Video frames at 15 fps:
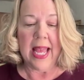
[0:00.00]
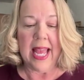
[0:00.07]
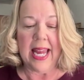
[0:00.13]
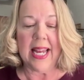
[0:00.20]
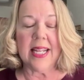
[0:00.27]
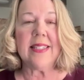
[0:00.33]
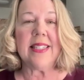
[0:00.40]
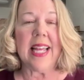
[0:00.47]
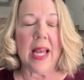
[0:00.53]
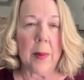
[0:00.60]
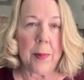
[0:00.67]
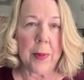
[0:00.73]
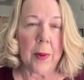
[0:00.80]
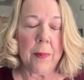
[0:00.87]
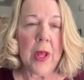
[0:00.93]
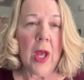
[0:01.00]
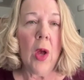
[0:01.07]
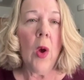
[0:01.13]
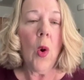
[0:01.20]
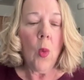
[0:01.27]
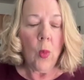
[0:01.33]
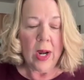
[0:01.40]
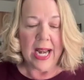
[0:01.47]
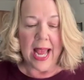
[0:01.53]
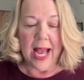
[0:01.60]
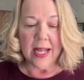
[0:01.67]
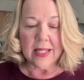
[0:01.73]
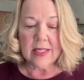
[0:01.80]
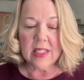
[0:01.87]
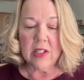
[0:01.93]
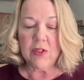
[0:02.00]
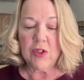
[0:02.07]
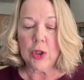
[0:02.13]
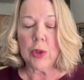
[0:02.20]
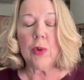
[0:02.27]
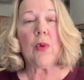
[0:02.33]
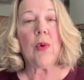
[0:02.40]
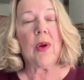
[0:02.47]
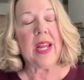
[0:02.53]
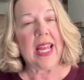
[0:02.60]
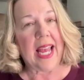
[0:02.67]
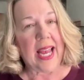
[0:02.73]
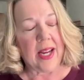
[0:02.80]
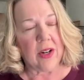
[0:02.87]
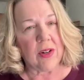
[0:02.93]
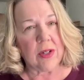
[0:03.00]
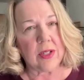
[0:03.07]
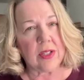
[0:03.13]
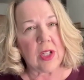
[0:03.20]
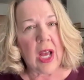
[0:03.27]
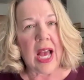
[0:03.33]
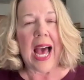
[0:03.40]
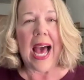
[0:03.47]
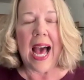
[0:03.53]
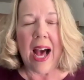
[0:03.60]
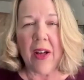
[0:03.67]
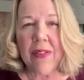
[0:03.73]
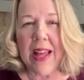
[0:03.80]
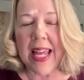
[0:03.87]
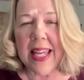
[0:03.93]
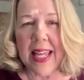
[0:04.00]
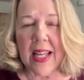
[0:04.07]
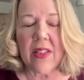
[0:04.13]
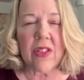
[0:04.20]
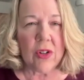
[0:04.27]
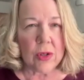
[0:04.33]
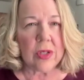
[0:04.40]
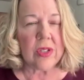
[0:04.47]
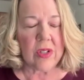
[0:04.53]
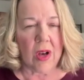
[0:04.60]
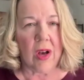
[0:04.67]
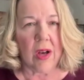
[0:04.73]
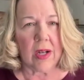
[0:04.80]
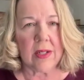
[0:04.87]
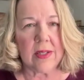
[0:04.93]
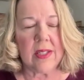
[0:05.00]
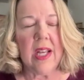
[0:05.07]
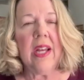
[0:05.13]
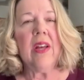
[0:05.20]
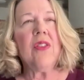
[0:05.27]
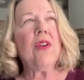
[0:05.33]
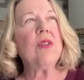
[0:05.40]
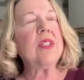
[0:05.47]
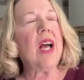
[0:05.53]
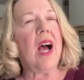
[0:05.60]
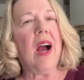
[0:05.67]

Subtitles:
An example, when asked the true creators how they get their songs, there's a